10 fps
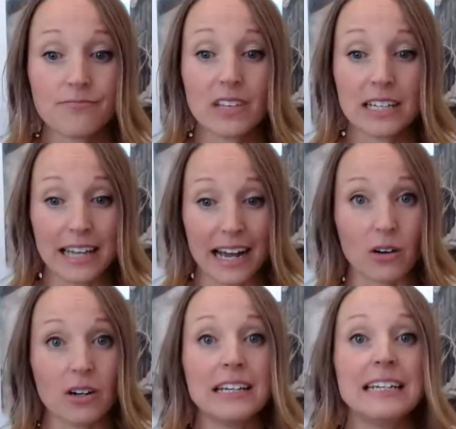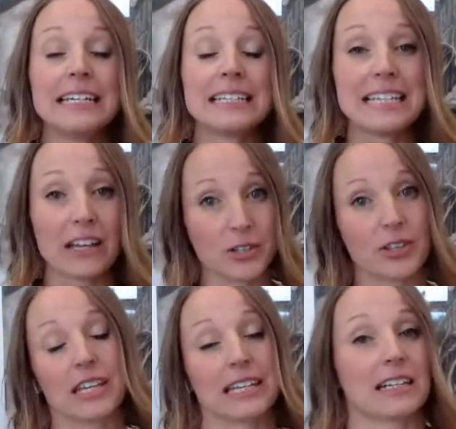Now, the other
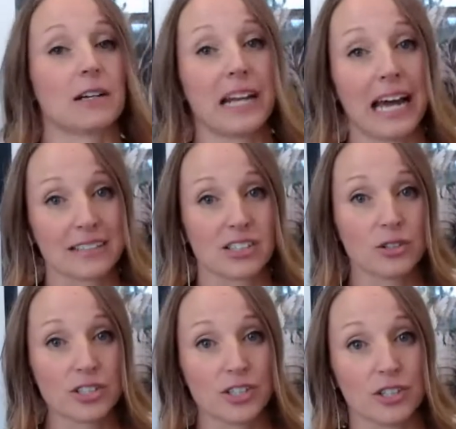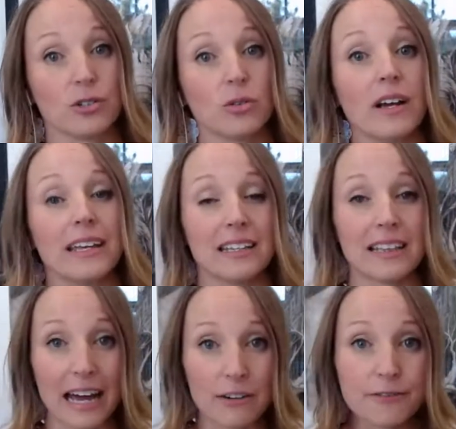thing that I'm going to ask you to do in
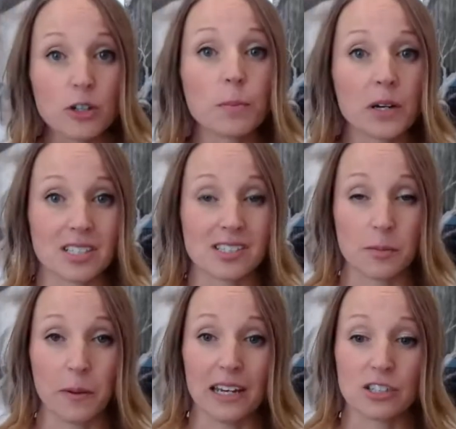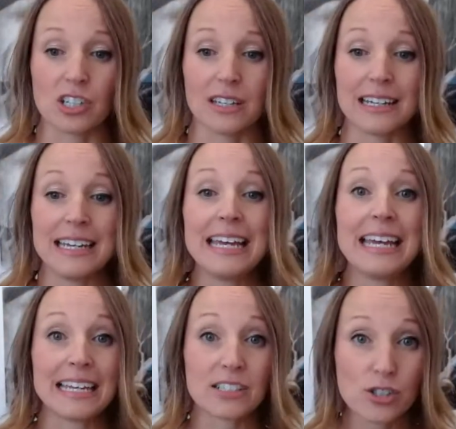that full participation
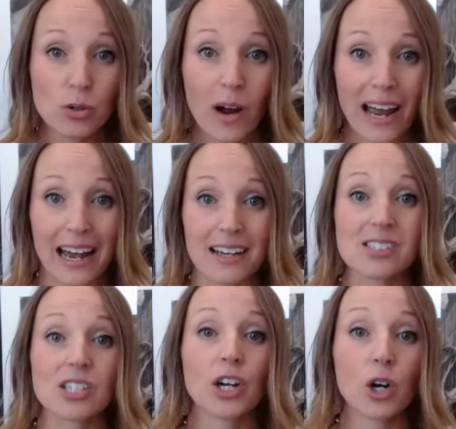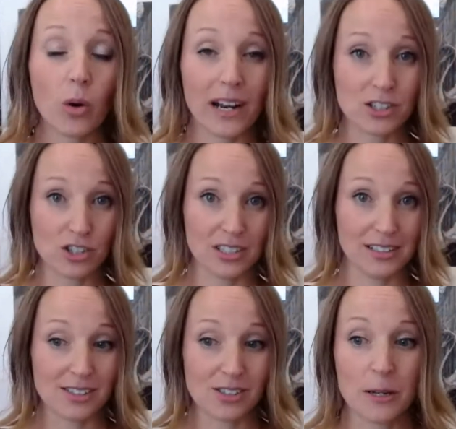is to ask
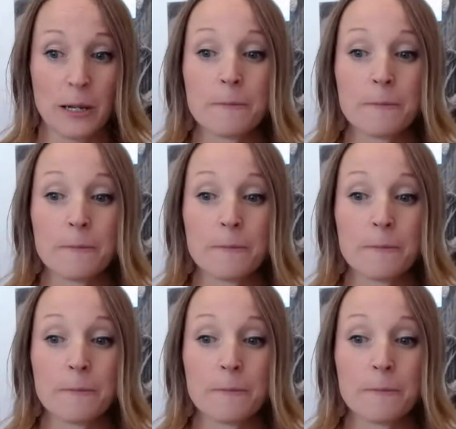questions.